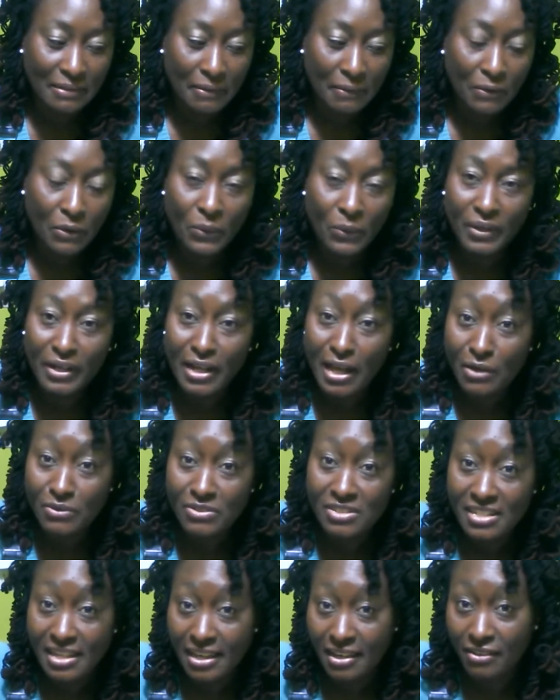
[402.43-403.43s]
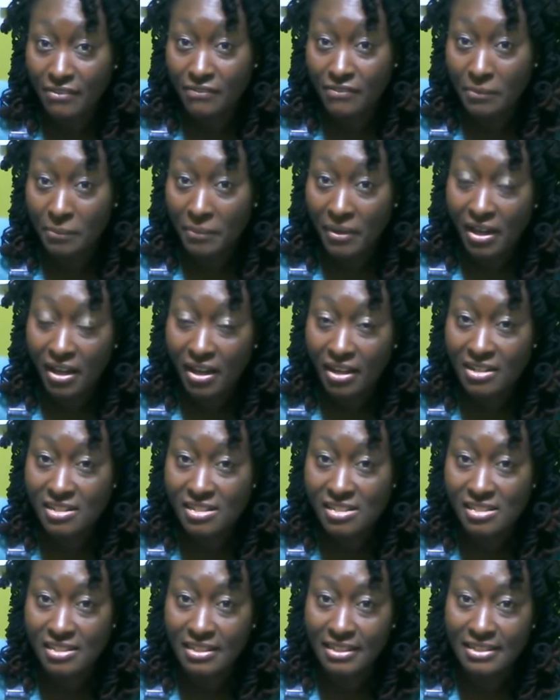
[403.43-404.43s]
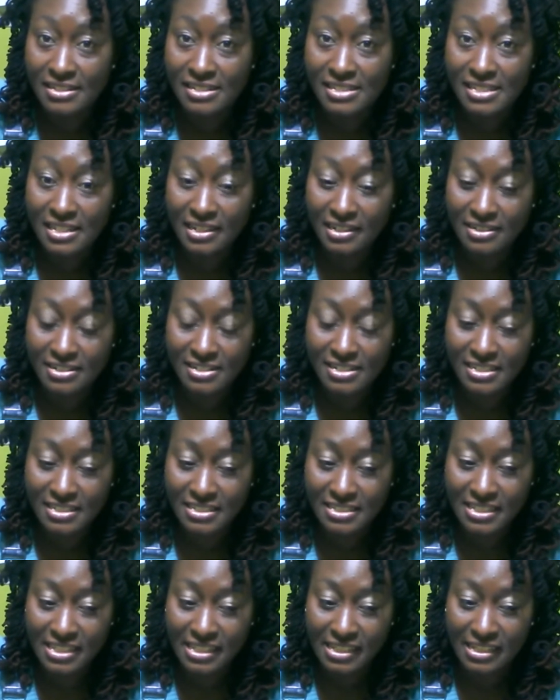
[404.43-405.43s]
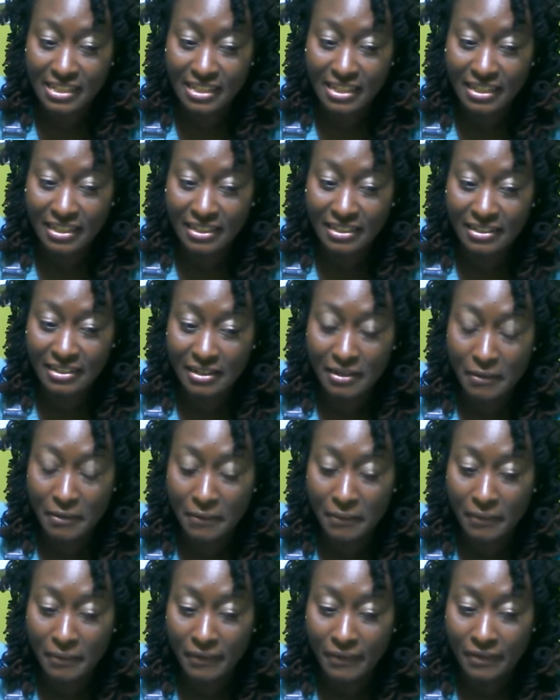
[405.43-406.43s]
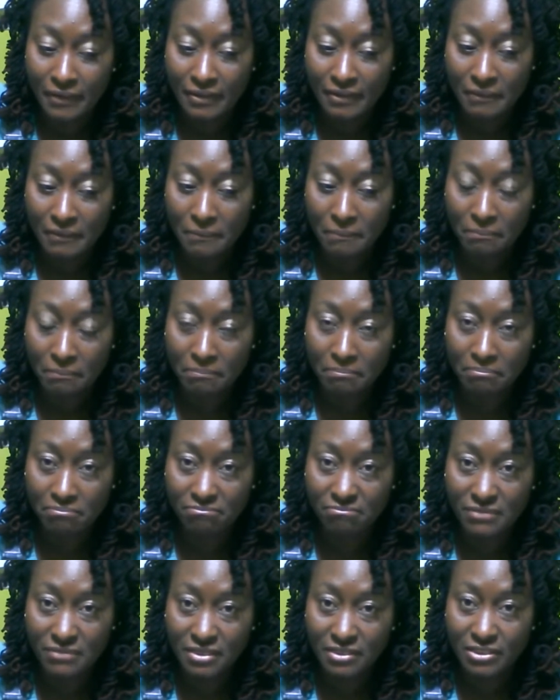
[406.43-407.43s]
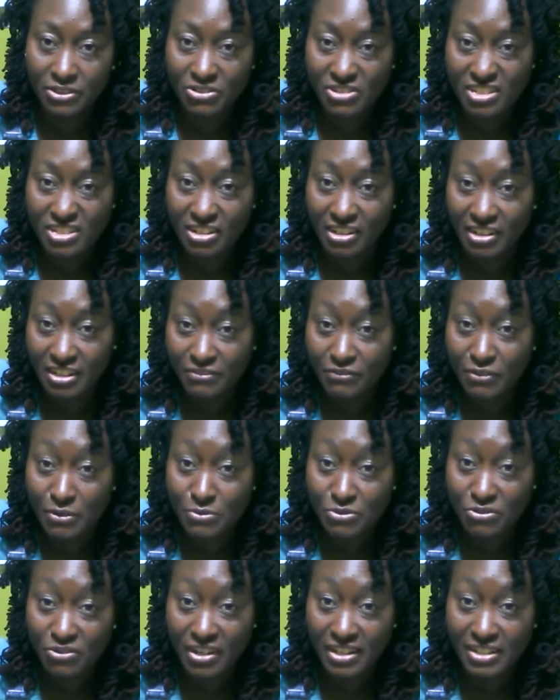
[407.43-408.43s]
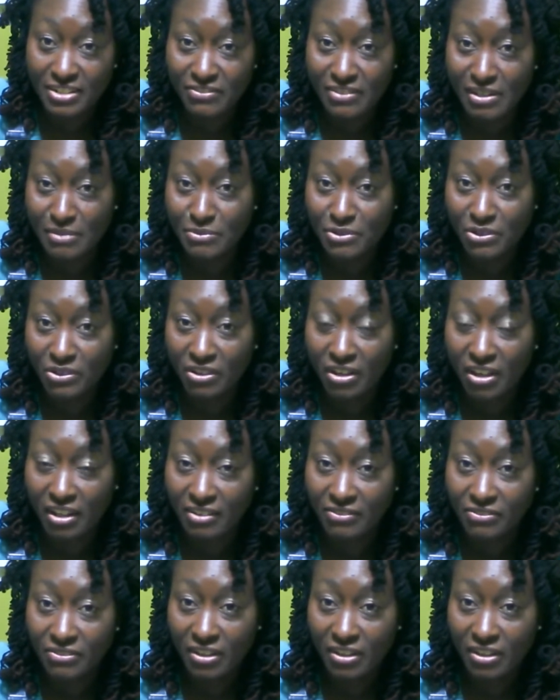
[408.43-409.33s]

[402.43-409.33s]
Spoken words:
going outside of the box instead of just thinking, you know, starting from scratch. If I'm doing olive